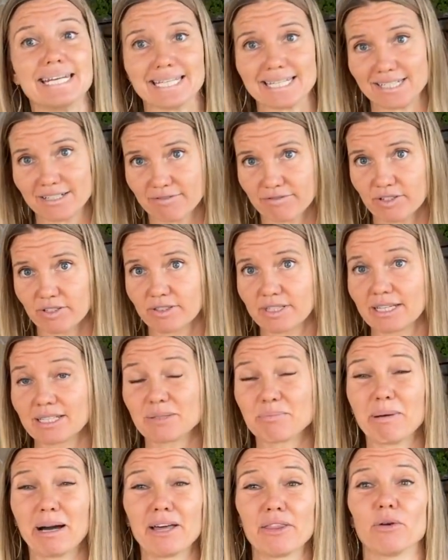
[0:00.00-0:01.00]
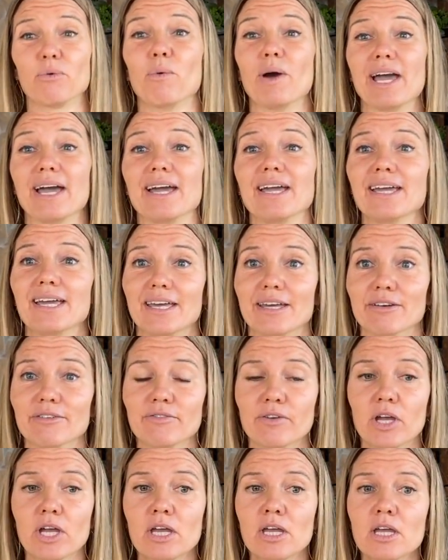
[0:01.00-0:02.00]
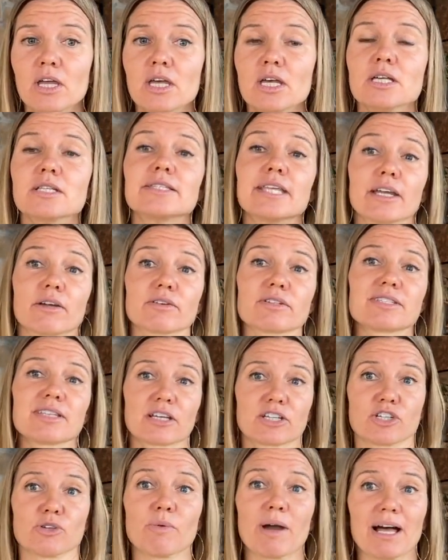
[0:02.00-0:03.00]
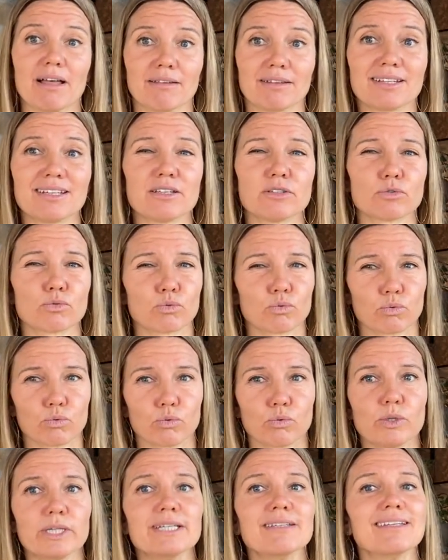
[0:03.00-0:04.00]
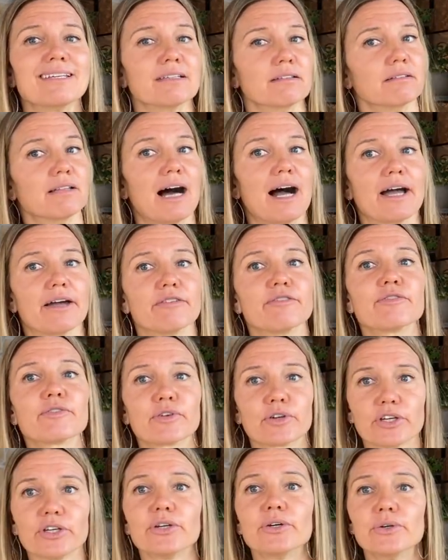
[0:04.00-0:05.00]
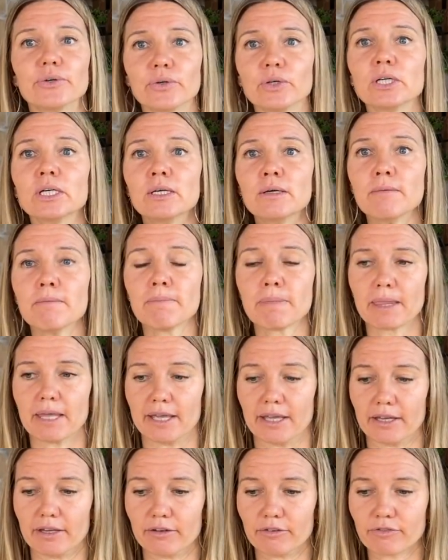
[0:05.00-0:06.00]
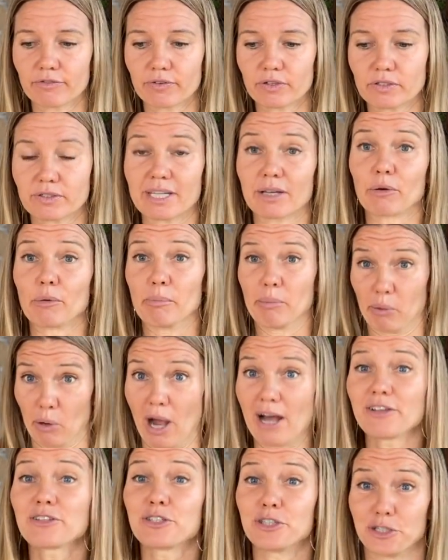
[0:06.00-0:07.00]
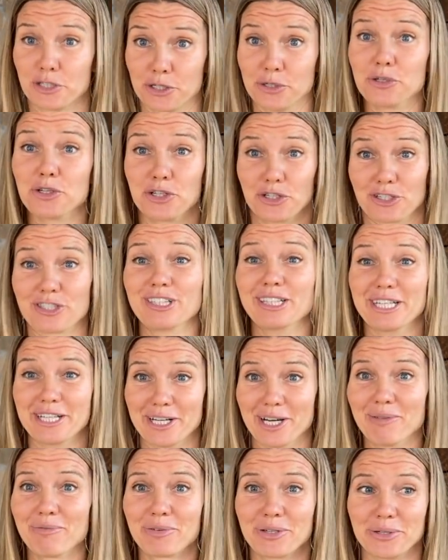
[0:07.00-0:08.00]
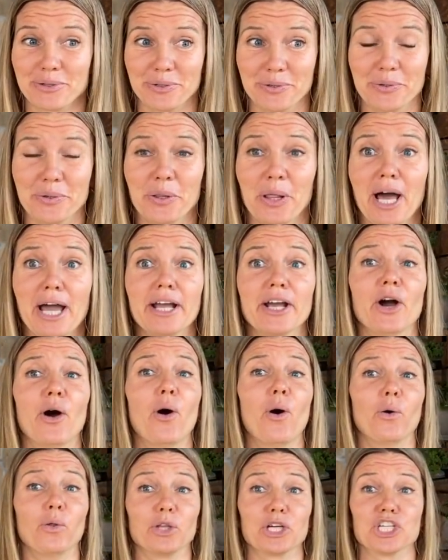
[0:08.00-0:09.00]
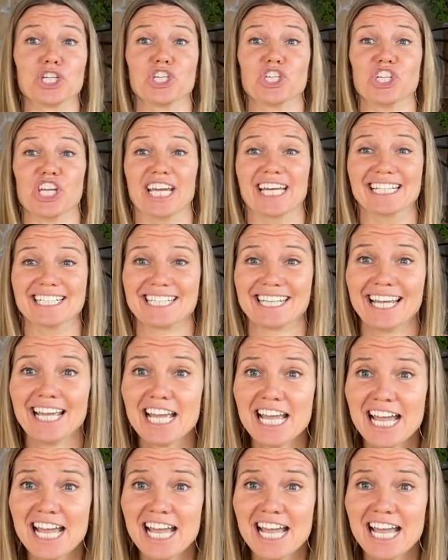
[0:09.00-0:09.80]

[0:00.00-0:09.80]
different things. By the way, if sacred sexuality is really alive for you, if sacred prostitute just lit up for you and you're like, holy shit,